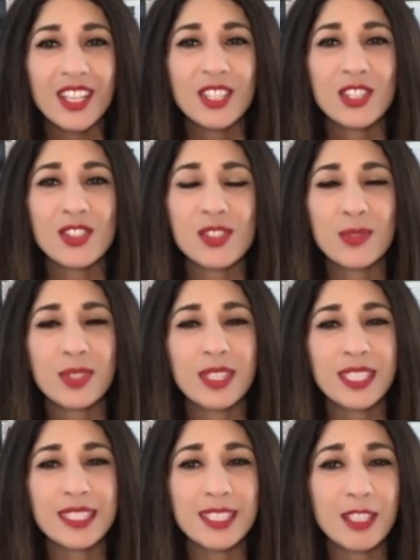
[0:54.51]
She's
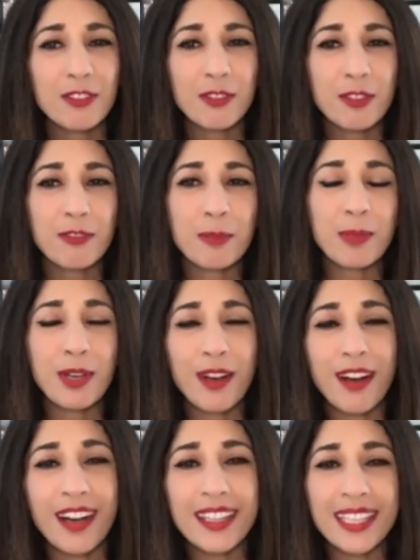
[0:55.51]
really a dear friend from
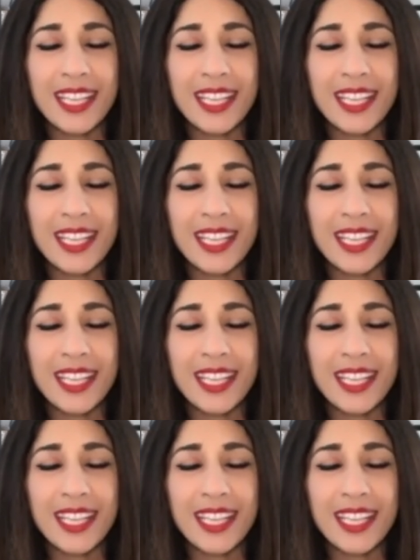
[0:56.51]
God.